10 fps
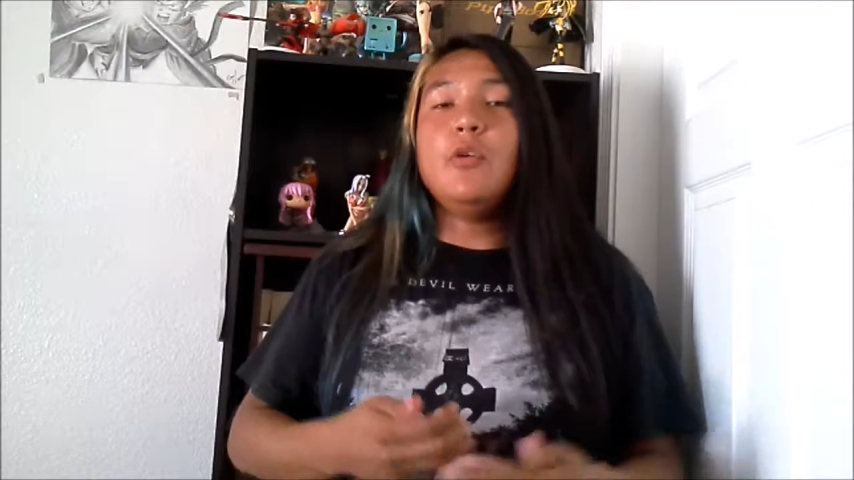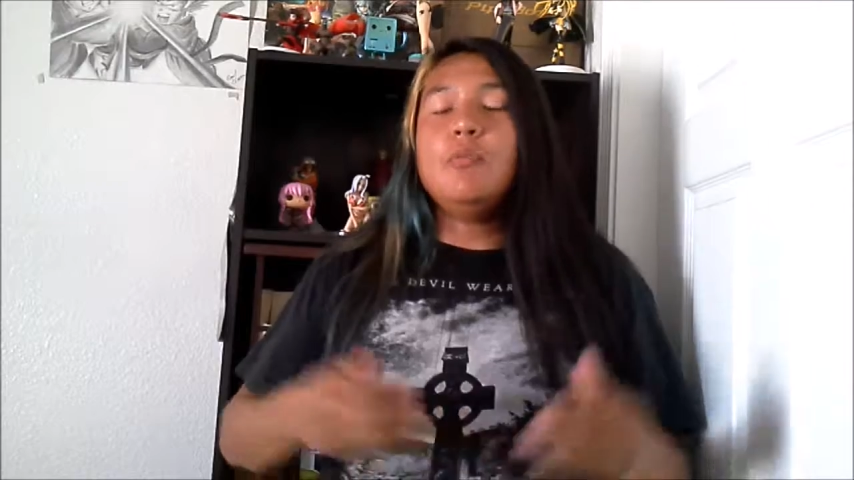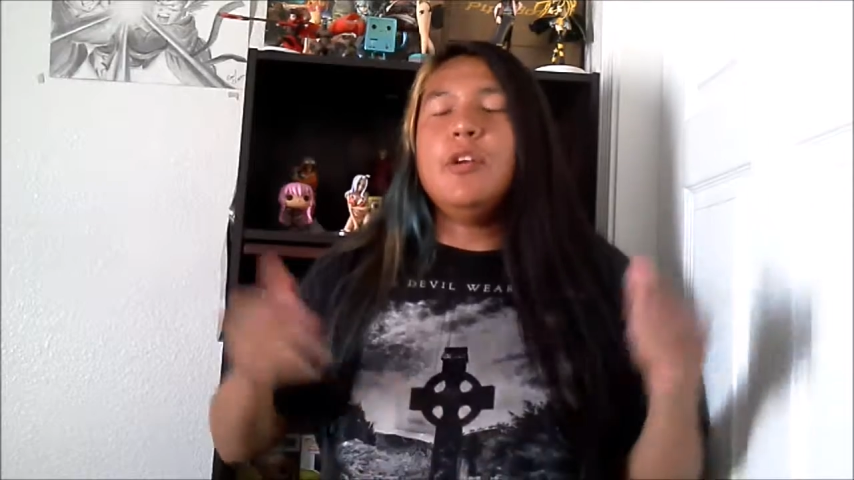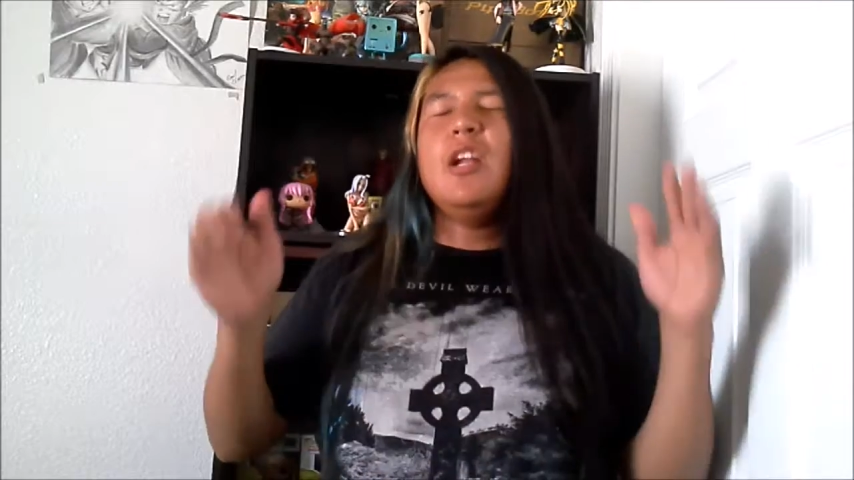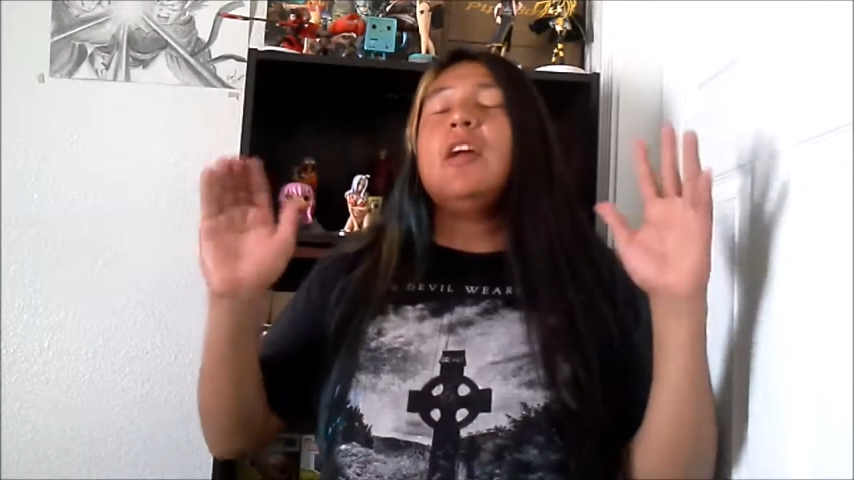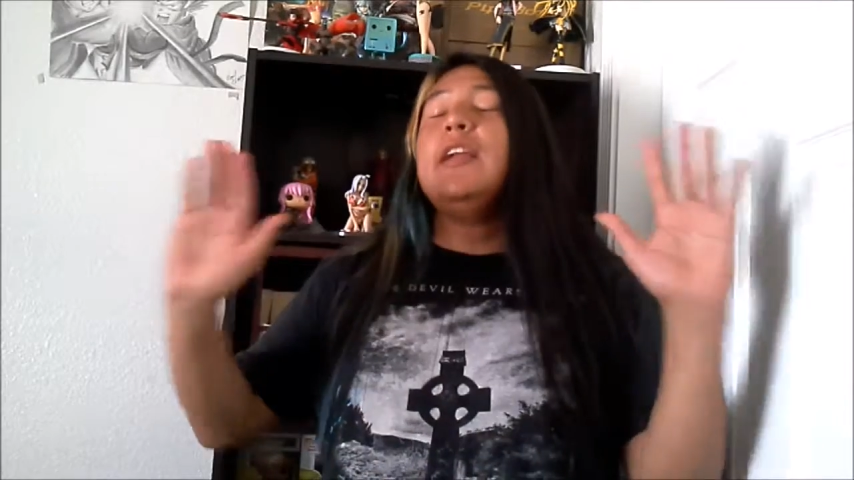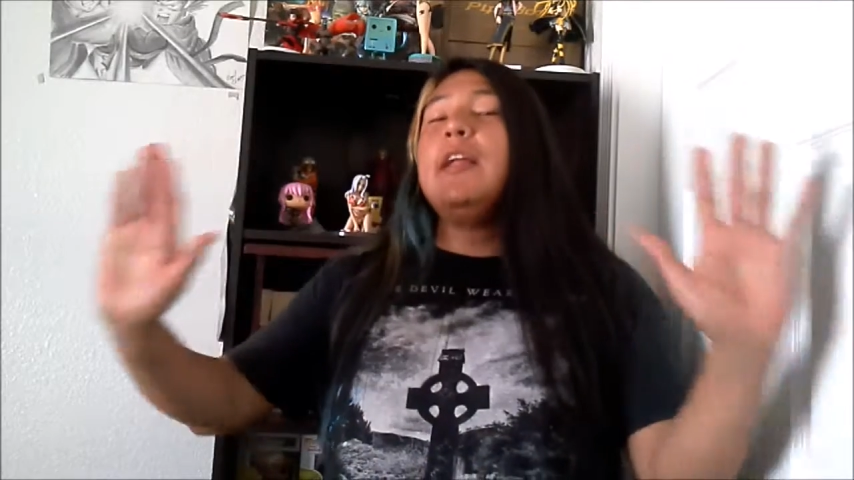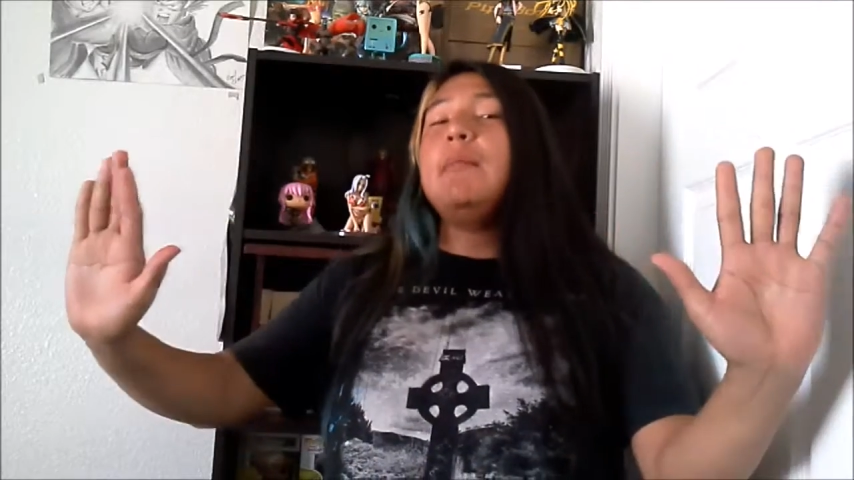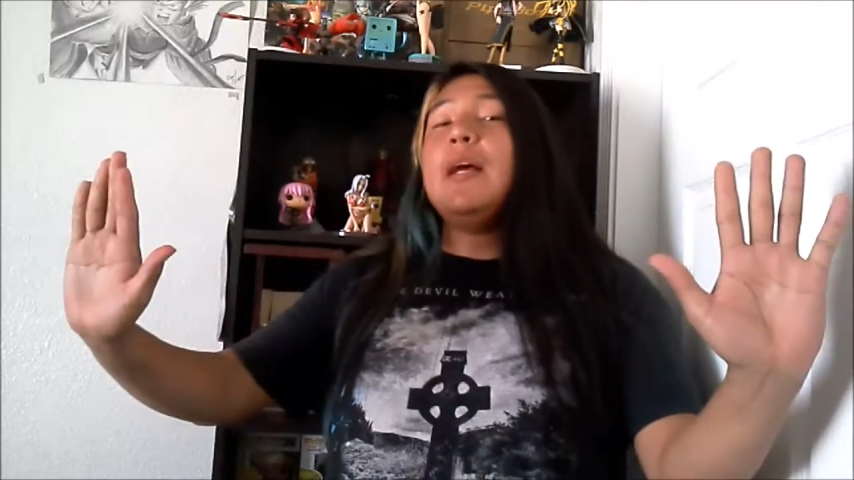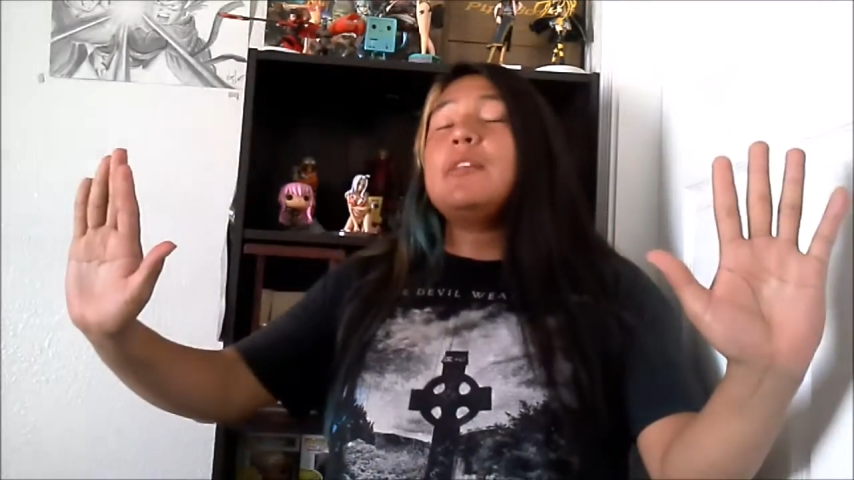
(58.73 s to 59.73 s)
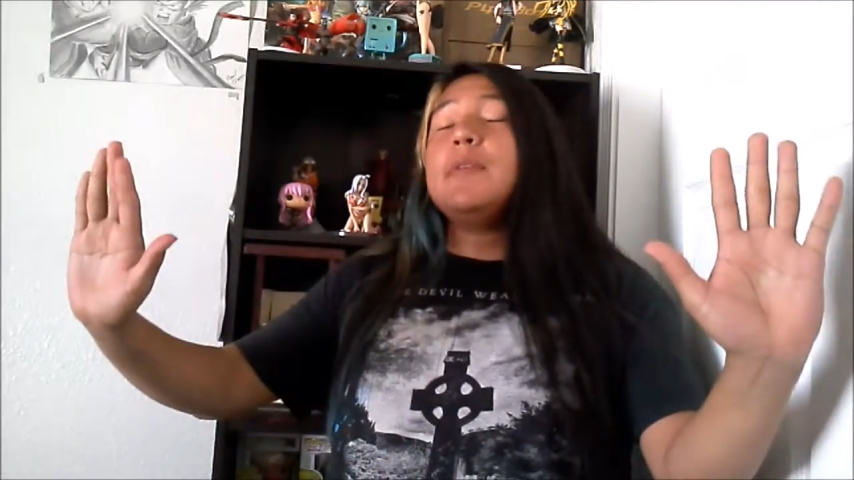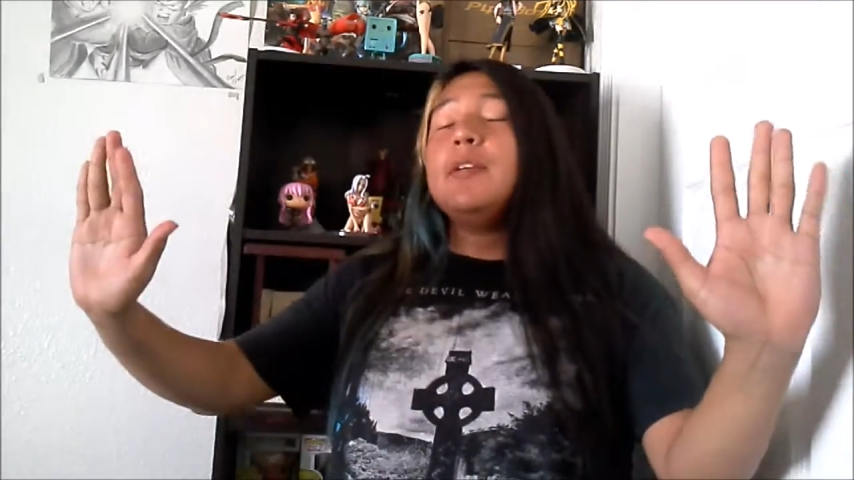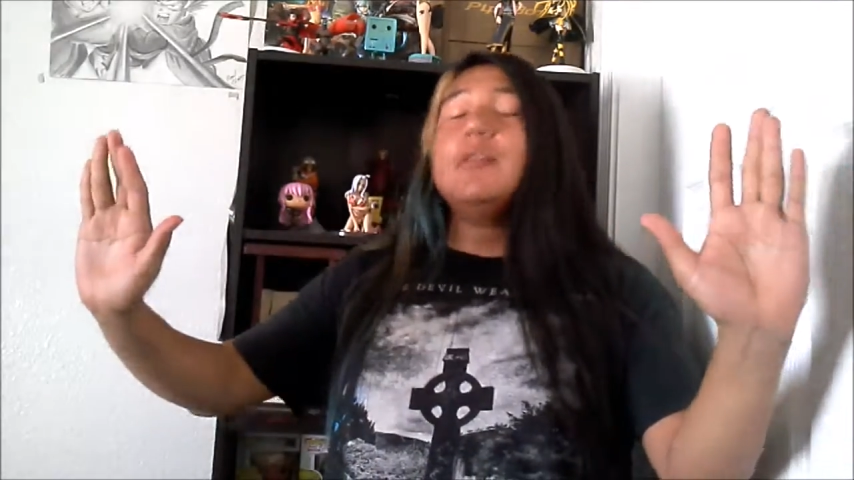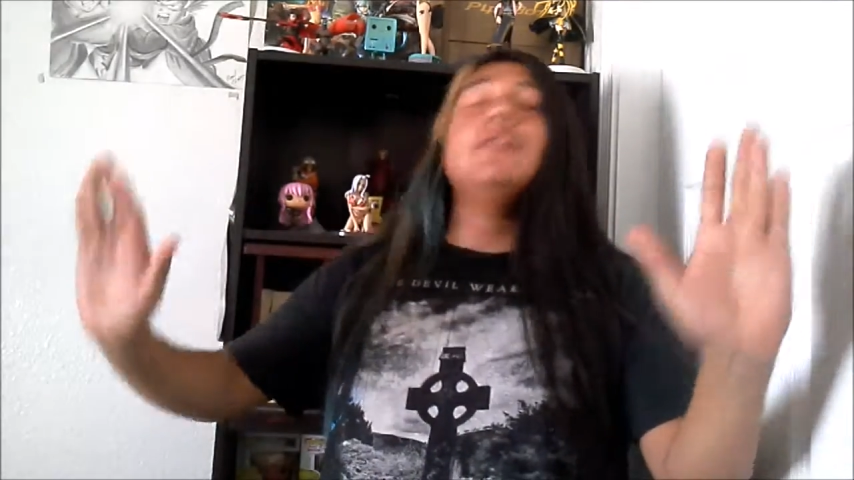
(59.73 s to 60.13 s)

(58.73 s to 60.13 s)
Nope, you're not going to get past me.